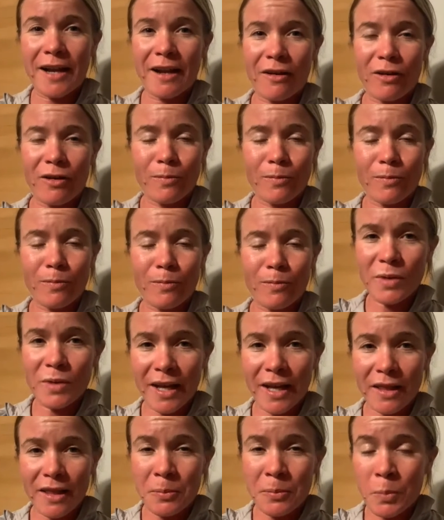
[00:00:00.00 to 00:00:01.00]
I remember
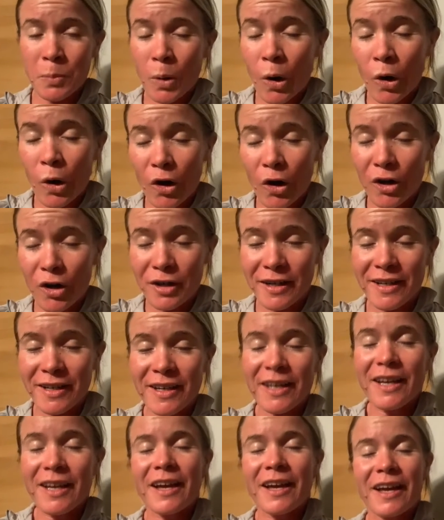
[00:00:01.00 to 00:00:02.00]
being at the barn
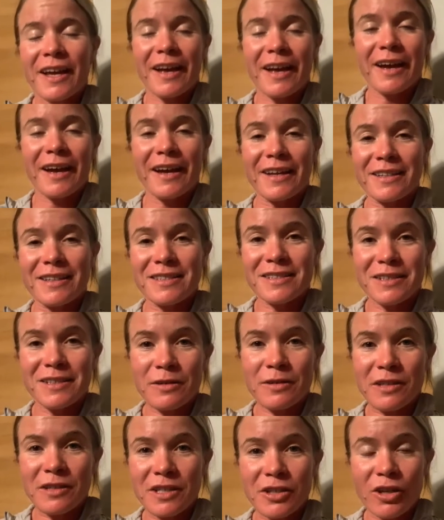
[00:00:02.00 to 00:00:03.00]
and,
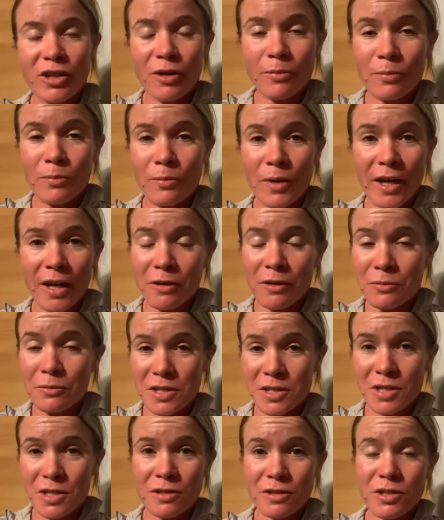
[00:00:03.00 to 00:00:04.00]
it
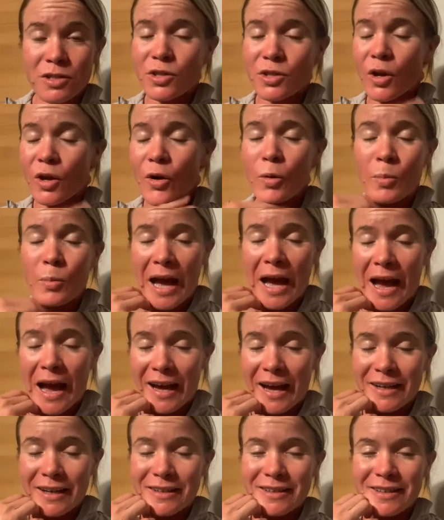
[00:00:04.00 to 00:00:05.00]
was so
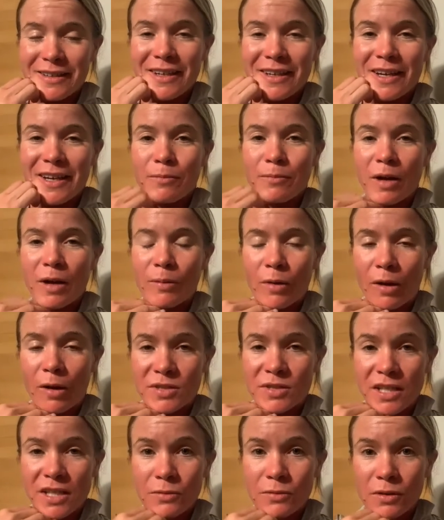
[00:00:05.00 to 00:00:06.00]
bad. And my mom
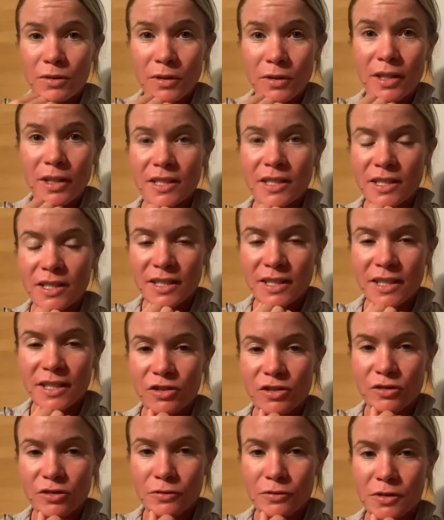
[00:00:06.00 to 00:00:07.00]
was like, we really need to
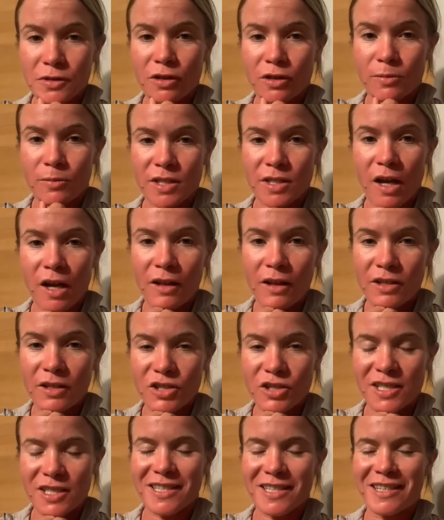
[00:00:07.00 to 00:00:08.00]
get you to a
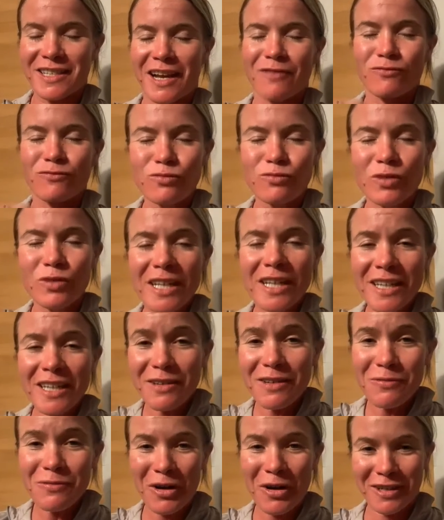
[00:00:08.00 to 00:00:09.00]
dermatologist. And I
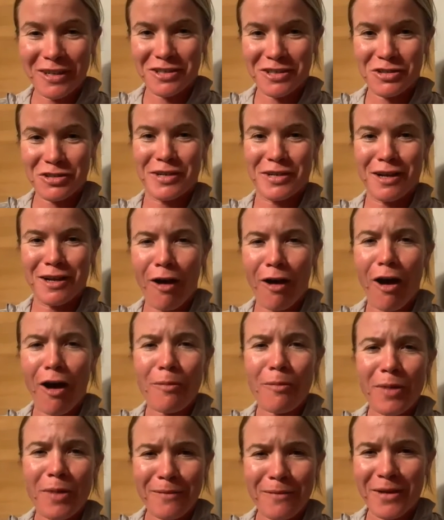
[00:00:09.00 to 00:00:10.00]
really want to do it
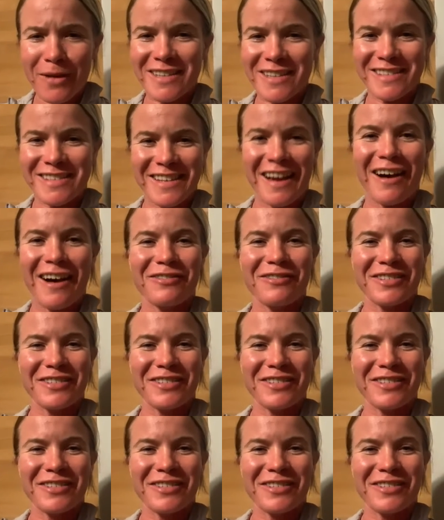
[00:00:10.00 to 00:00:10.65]
all by myself.